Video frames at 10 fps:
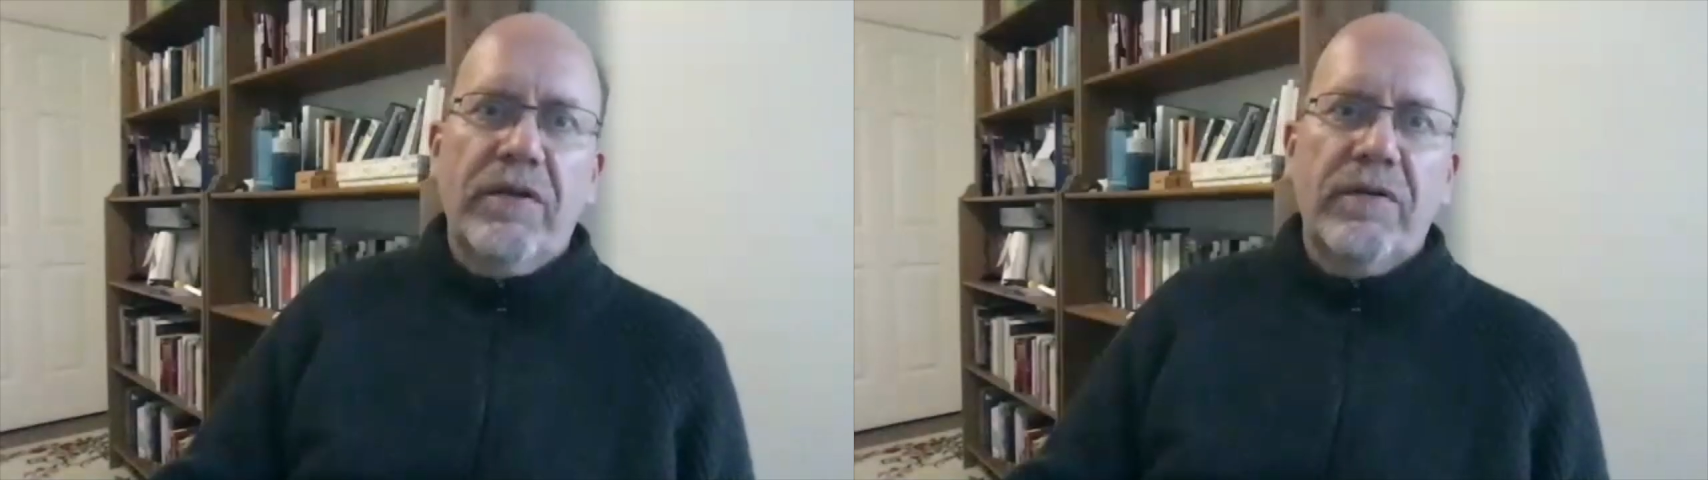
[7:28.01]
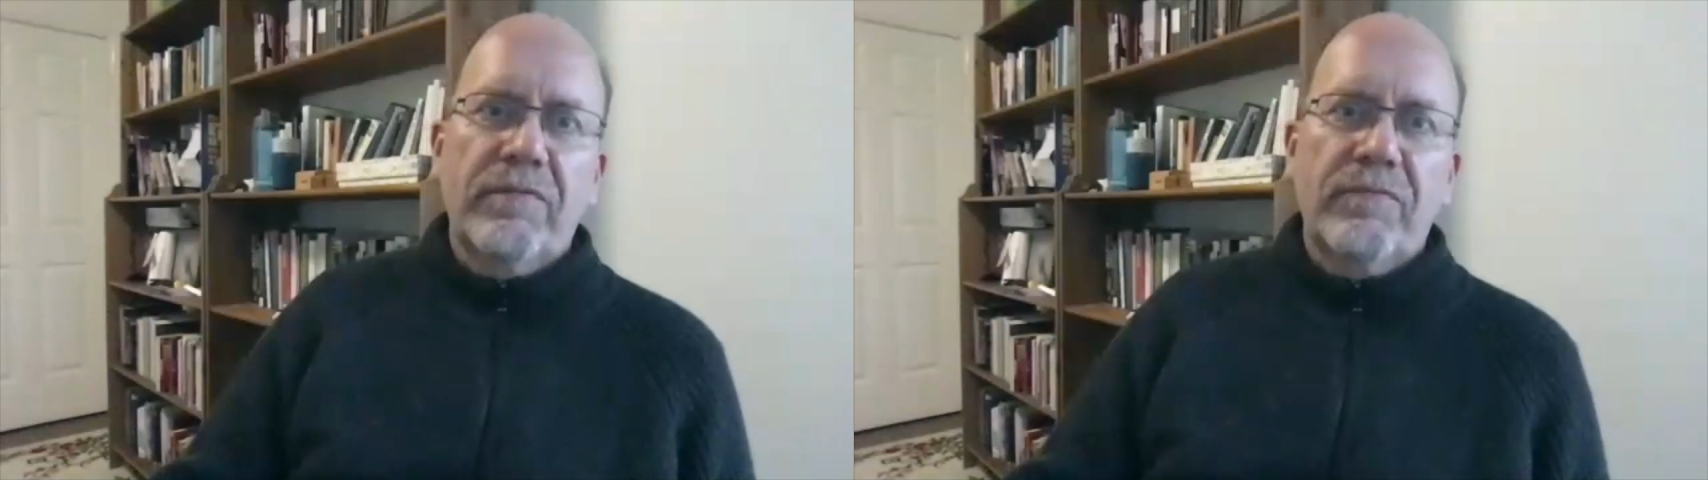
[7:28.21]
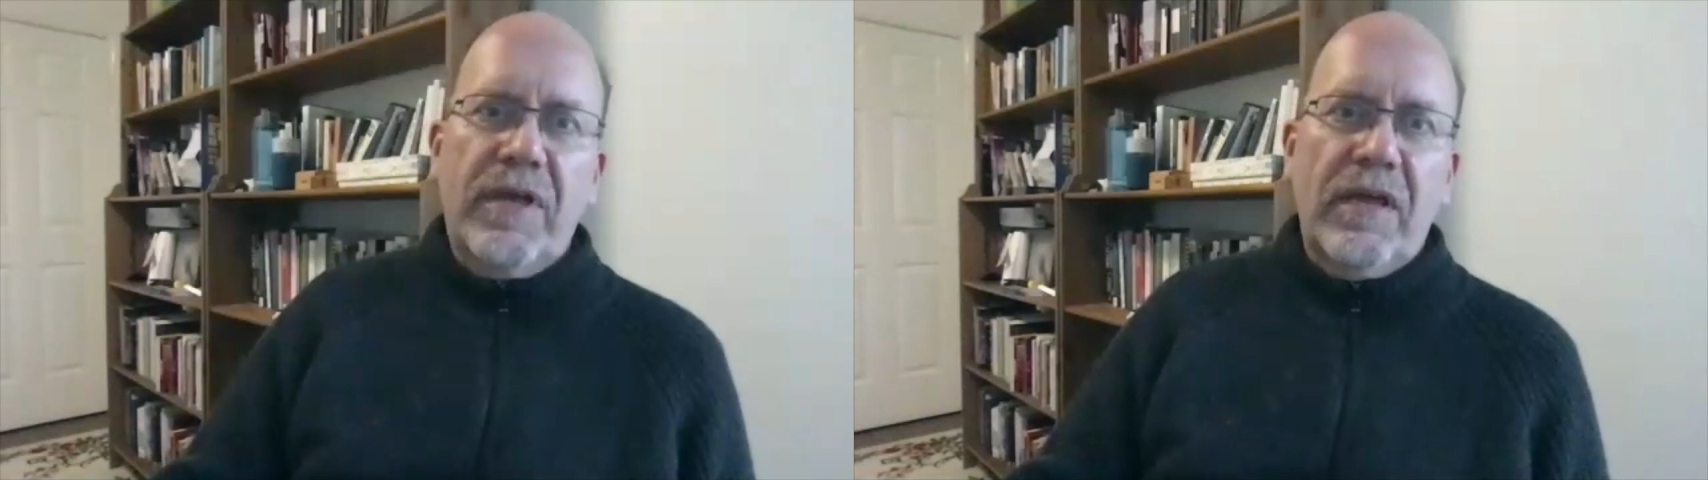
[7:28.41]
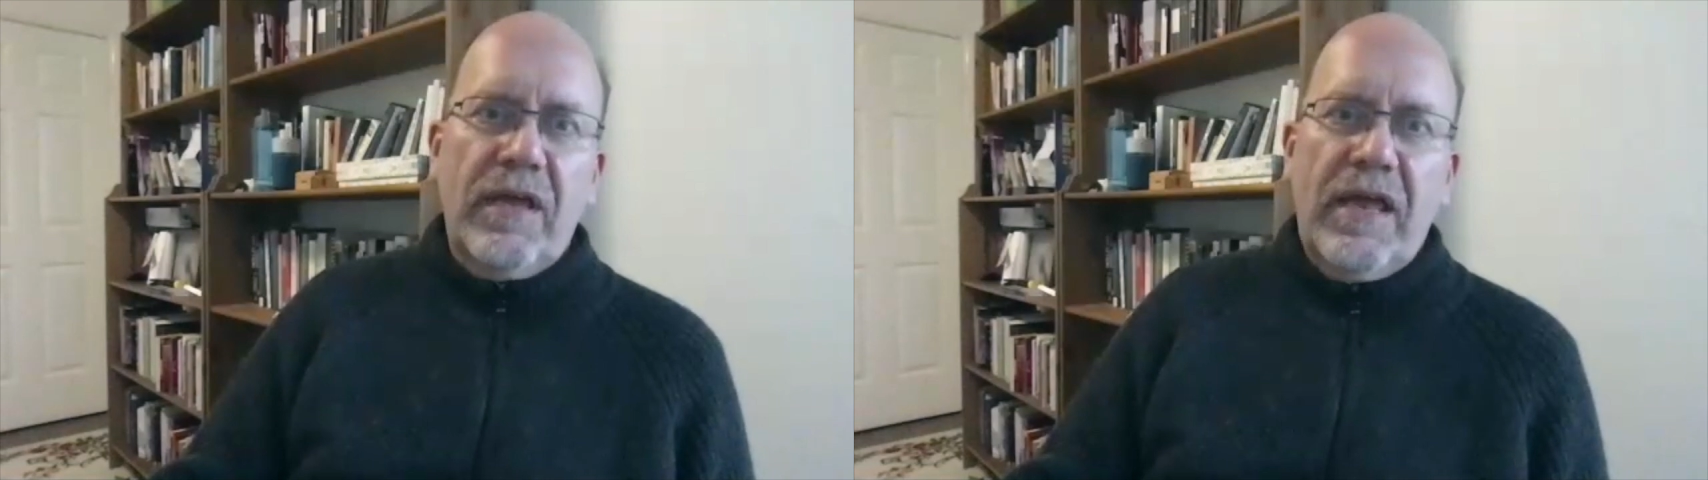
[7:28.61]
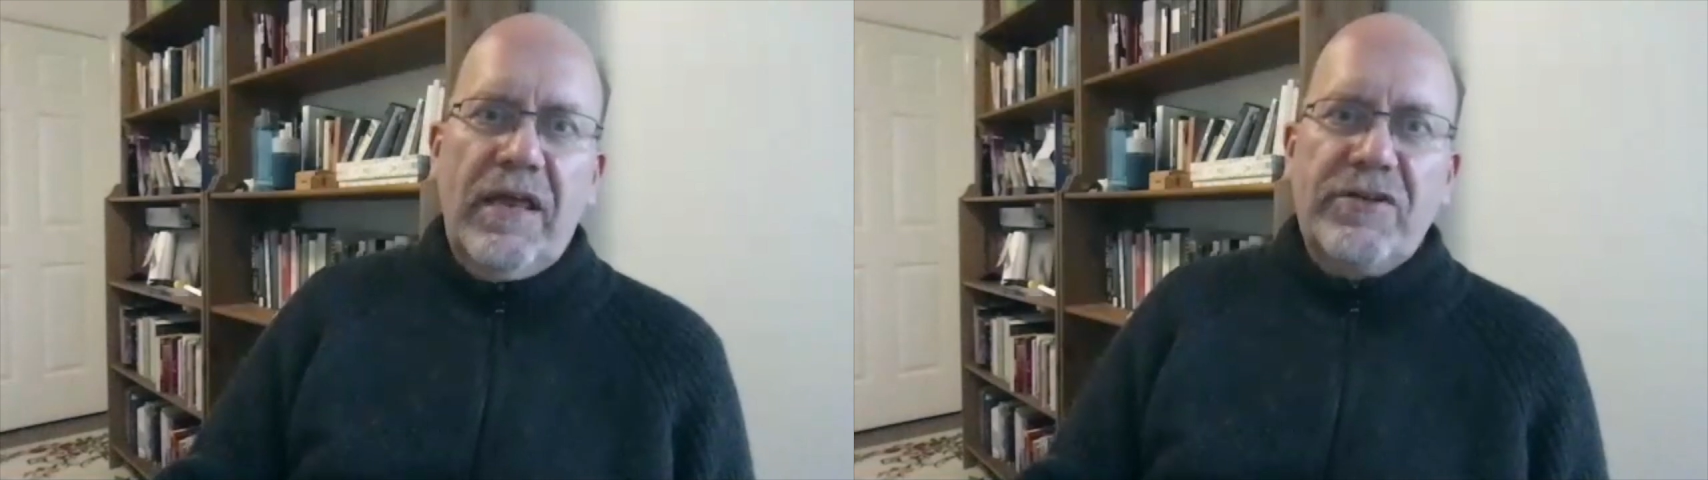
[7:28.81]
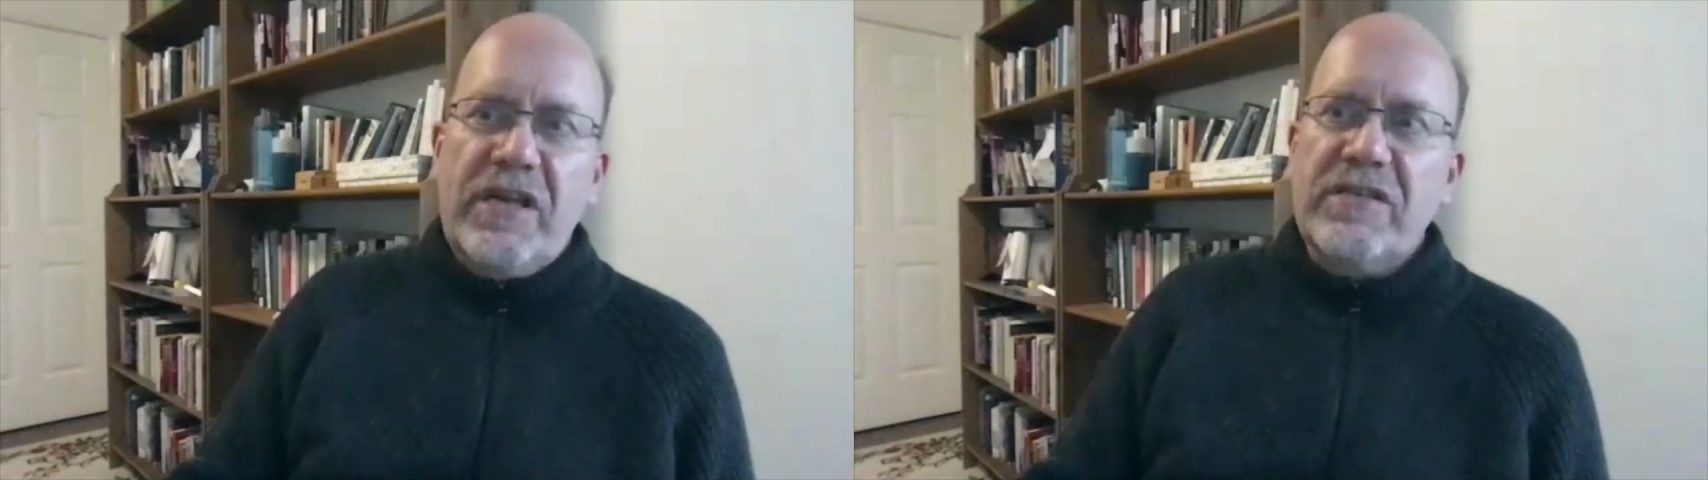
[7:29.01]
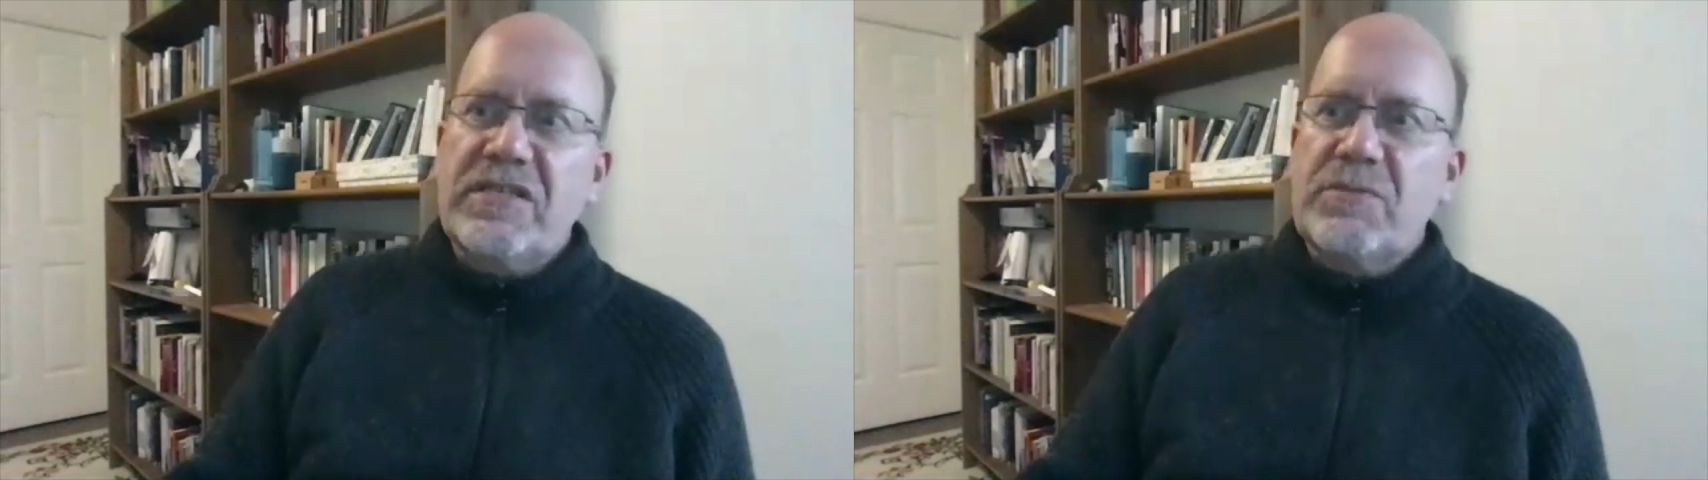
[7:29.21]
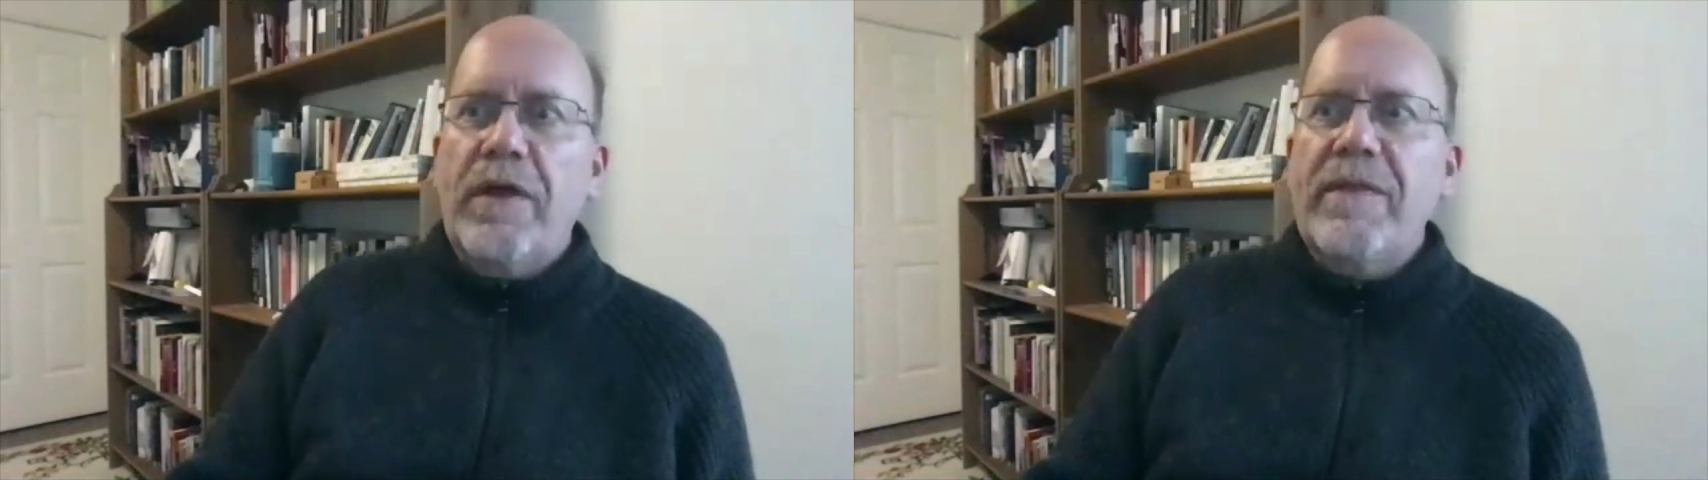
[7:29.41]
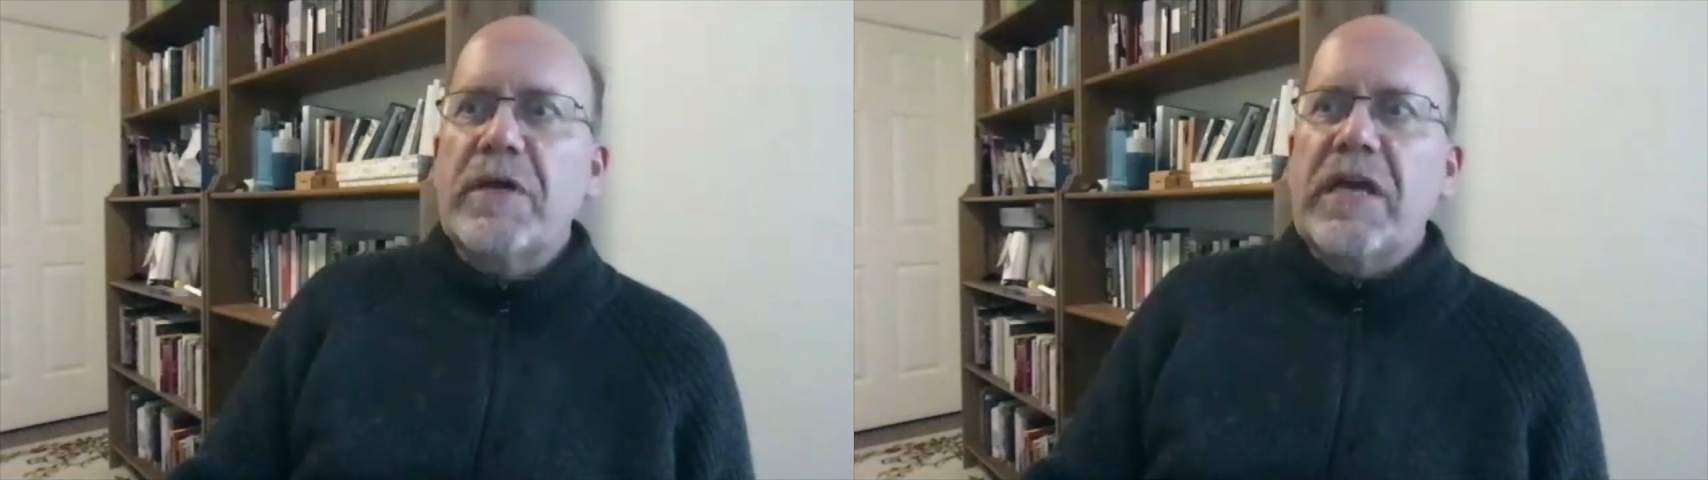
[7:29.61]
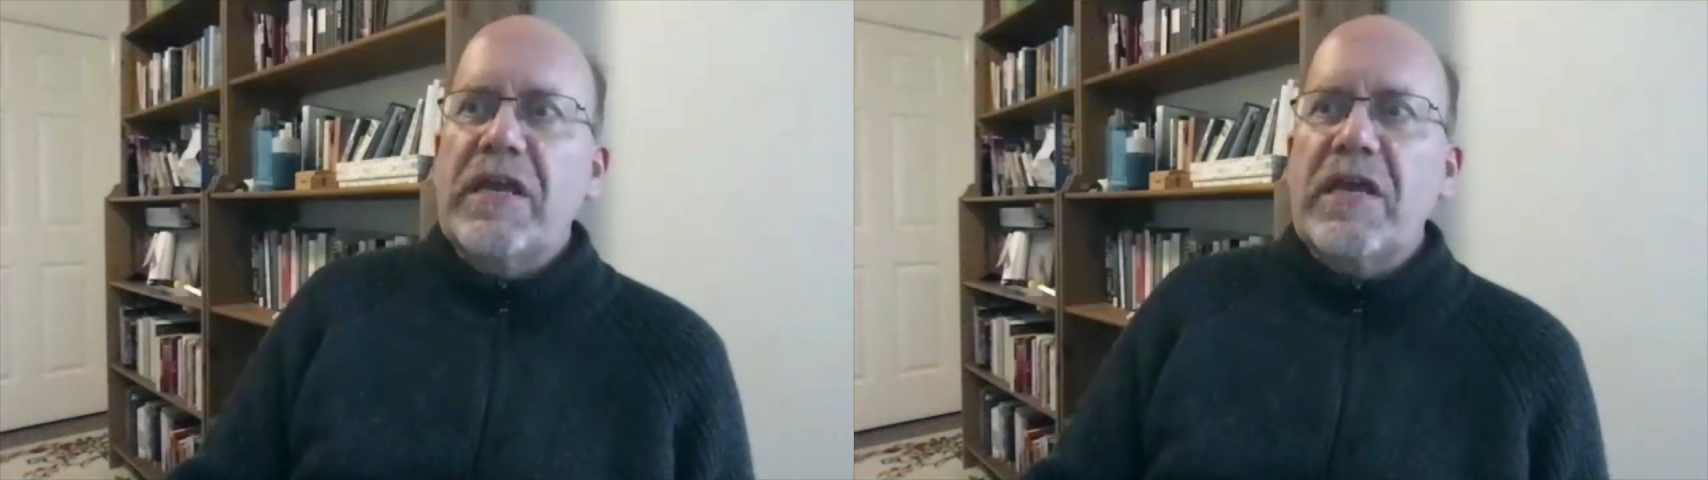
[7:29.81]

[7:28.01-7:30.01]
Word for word: Eh, right. Eh, Genesis 1, in the beginning,